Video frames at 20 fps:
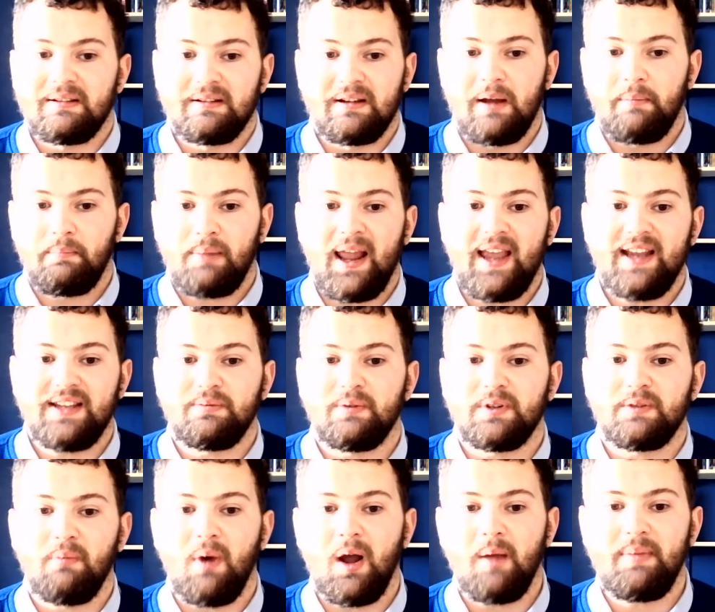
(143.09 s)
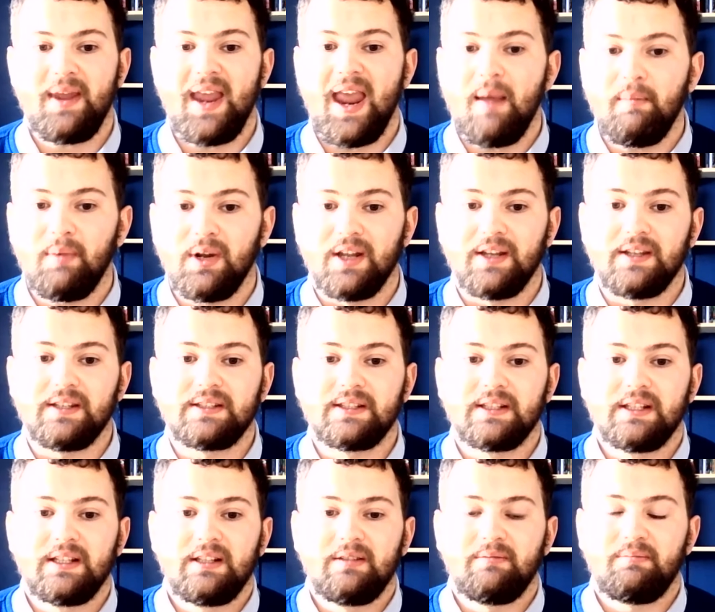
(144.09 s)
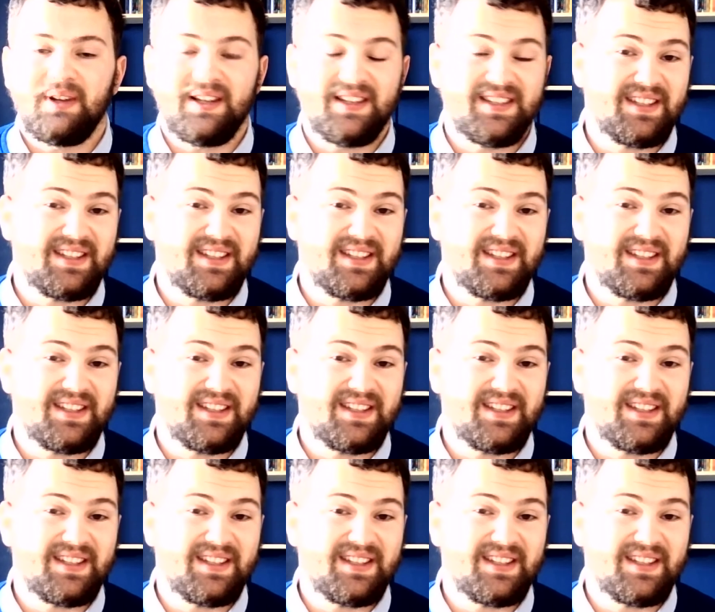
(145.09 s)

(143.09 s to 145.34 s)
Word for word: a place which might be imminent but is